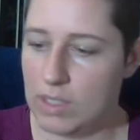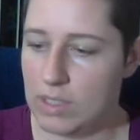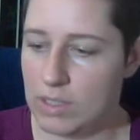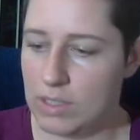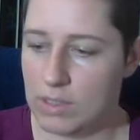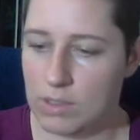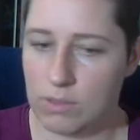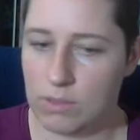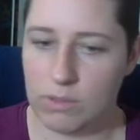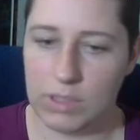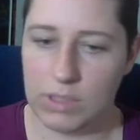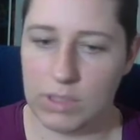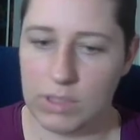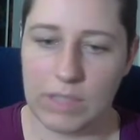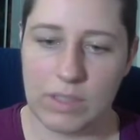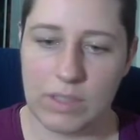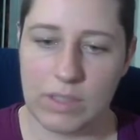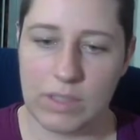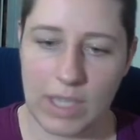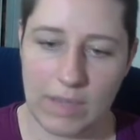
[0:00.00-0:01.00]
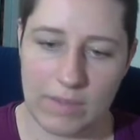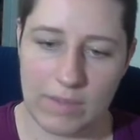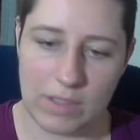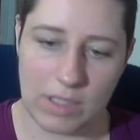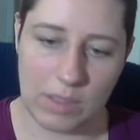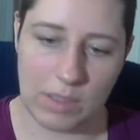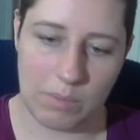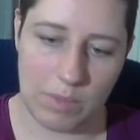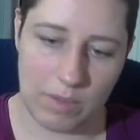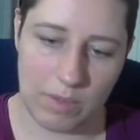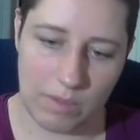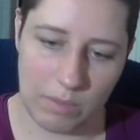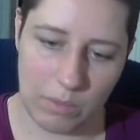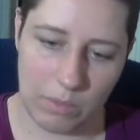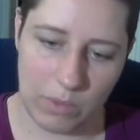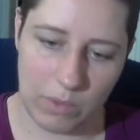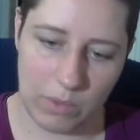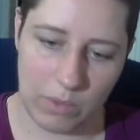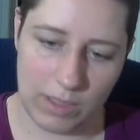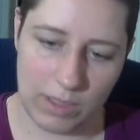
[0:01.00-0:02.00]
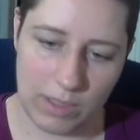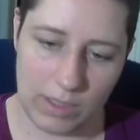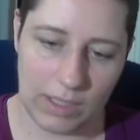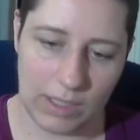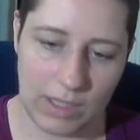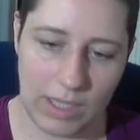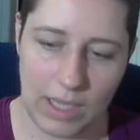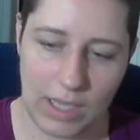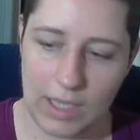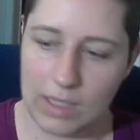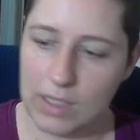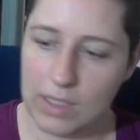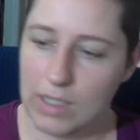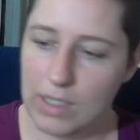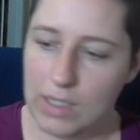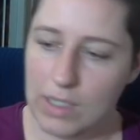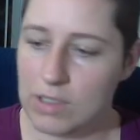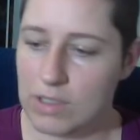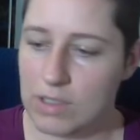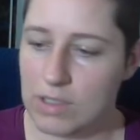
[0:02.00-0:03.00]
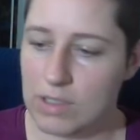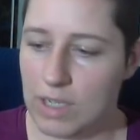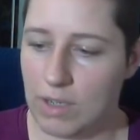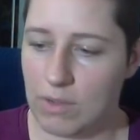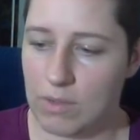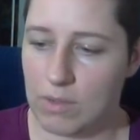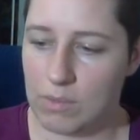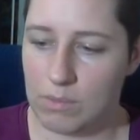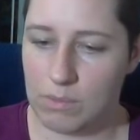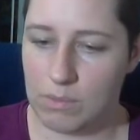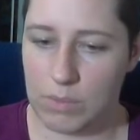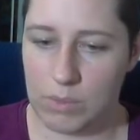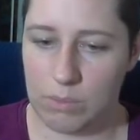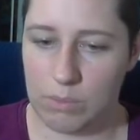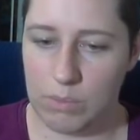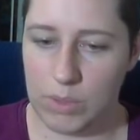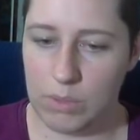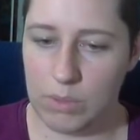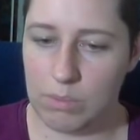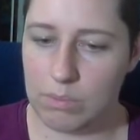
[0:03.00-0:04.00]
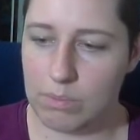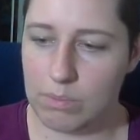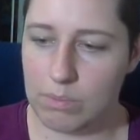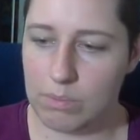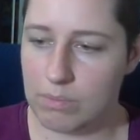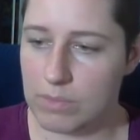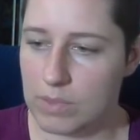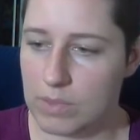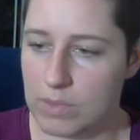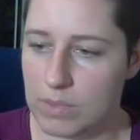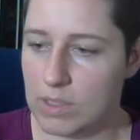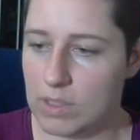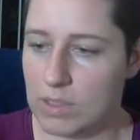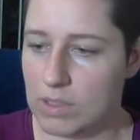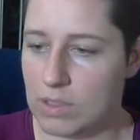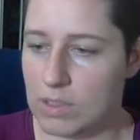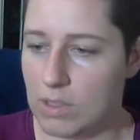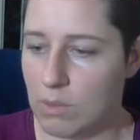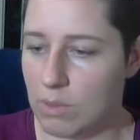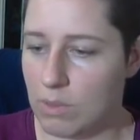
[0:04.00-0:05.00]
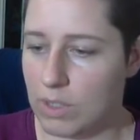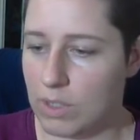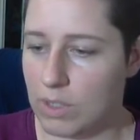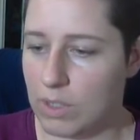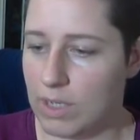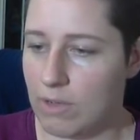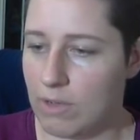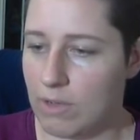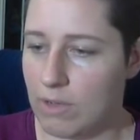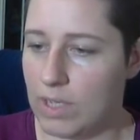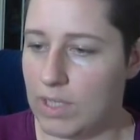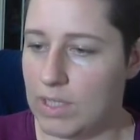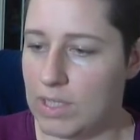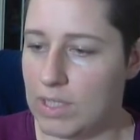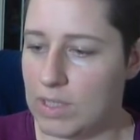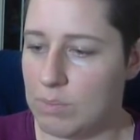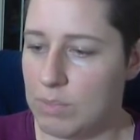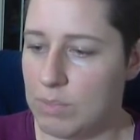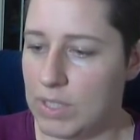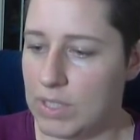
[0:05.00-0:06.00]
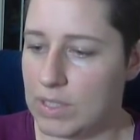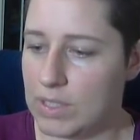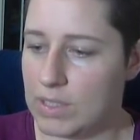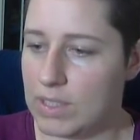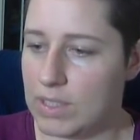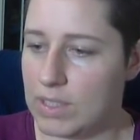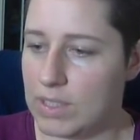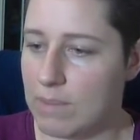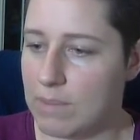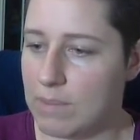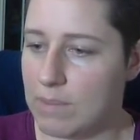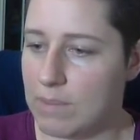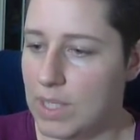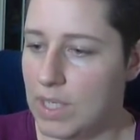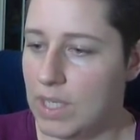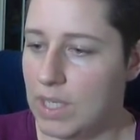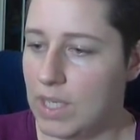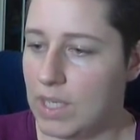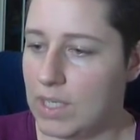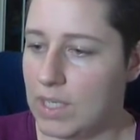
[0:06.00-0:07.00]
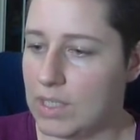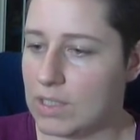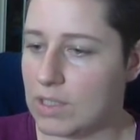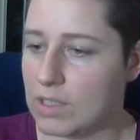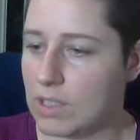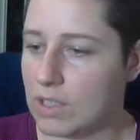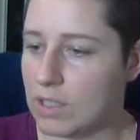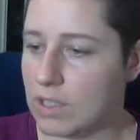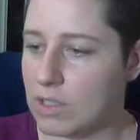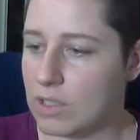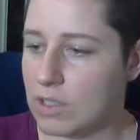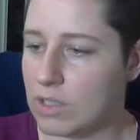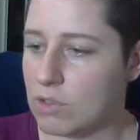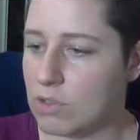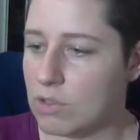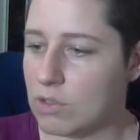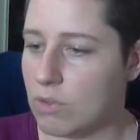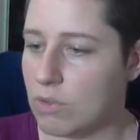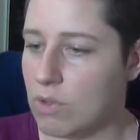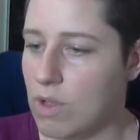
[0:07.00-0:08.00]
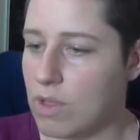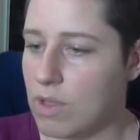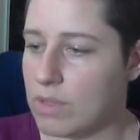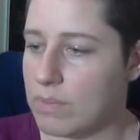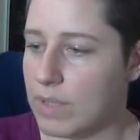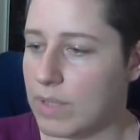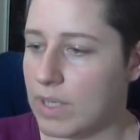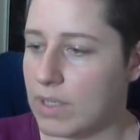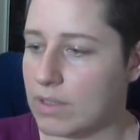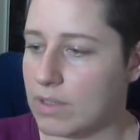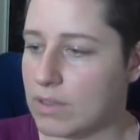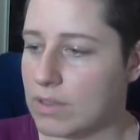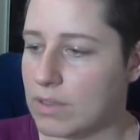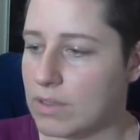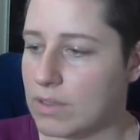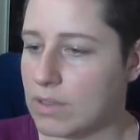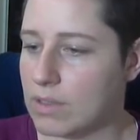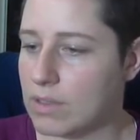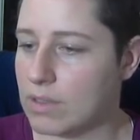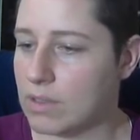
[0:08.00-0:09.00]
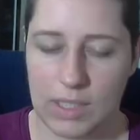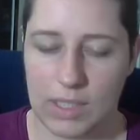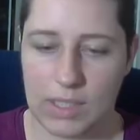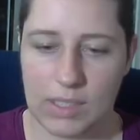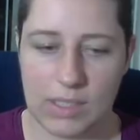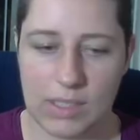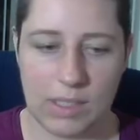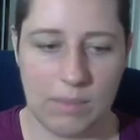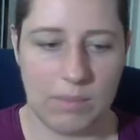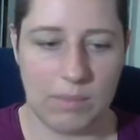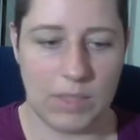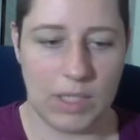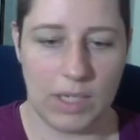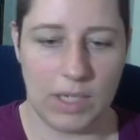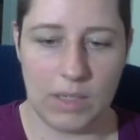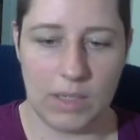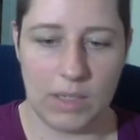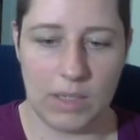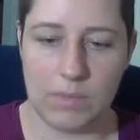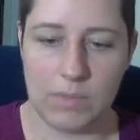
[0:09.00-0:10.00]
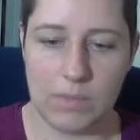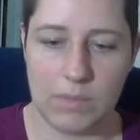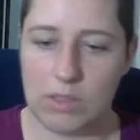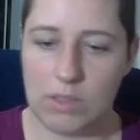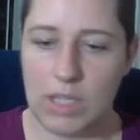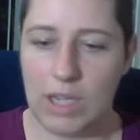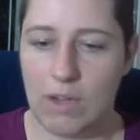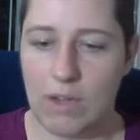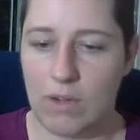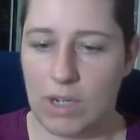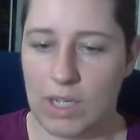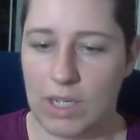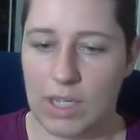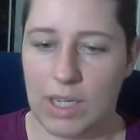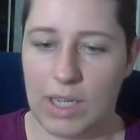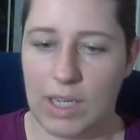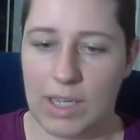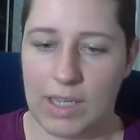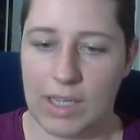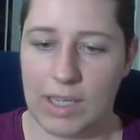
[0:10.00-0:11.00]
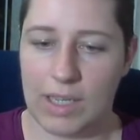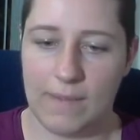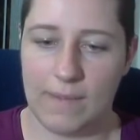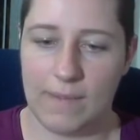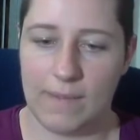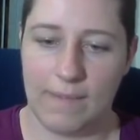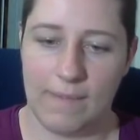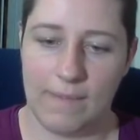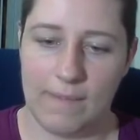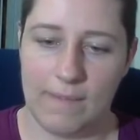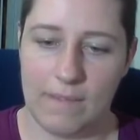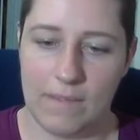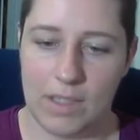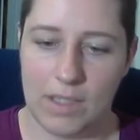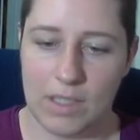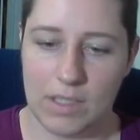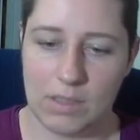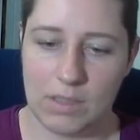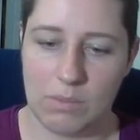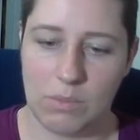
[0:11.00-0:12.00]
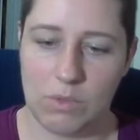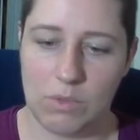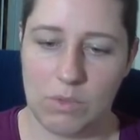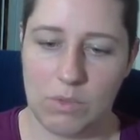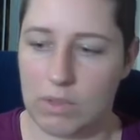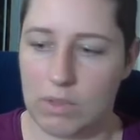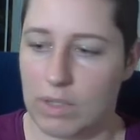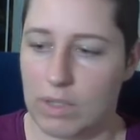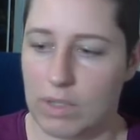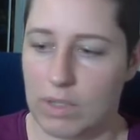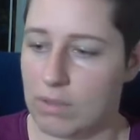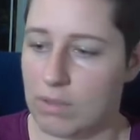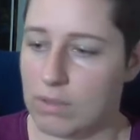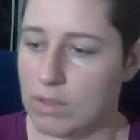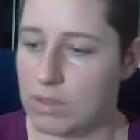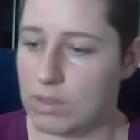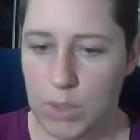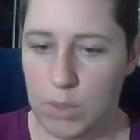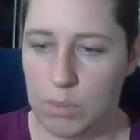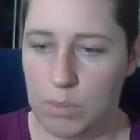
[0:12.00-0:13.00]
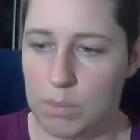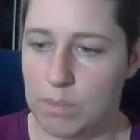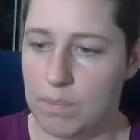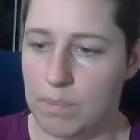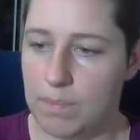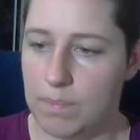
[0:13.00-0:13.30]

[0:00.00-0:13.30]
These two leaves, they have the same pivot point, like that. So now, boop, boop, it's all working out. And this big stem is going to control all the petals at the same time. So now our guy is moving around. Boop.